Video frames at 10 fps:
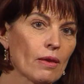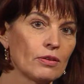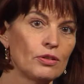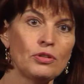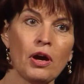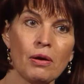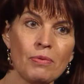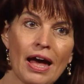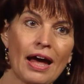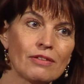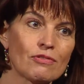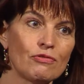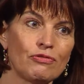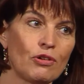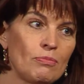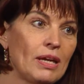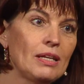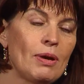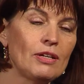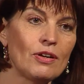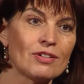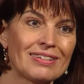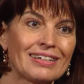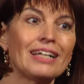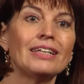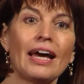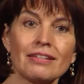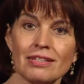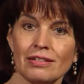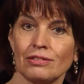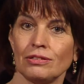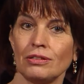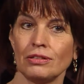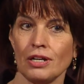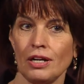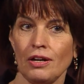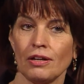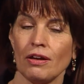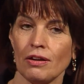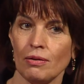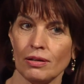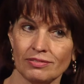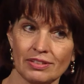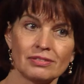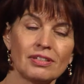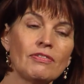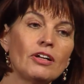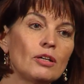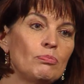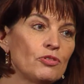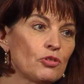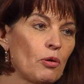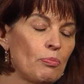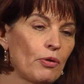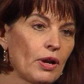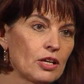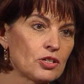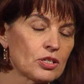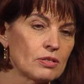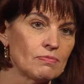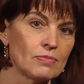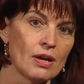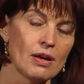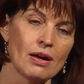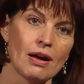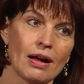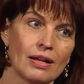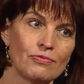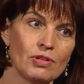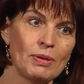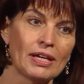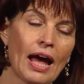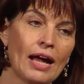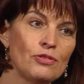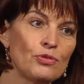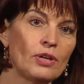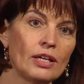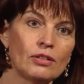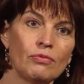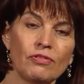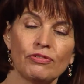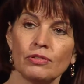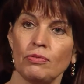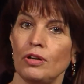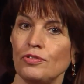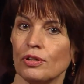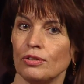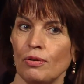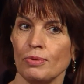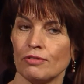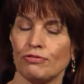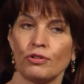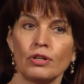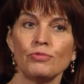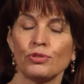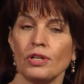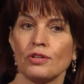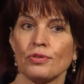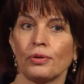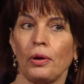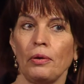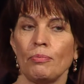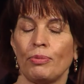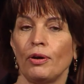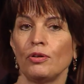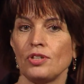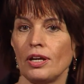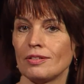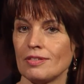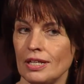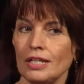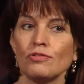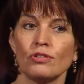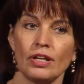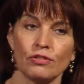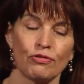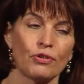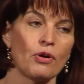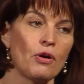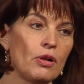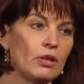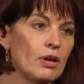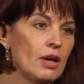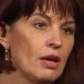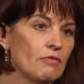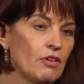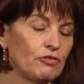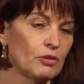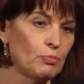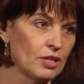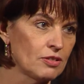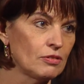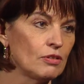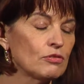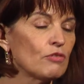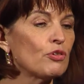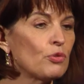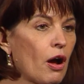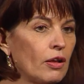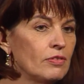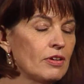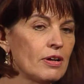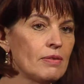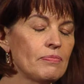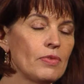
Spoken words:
you know, we had for many, many years the classical development cooperation. And we began together with the World Economic Forum 2 years ago, a project, Internet for All, with the president of Rwanda,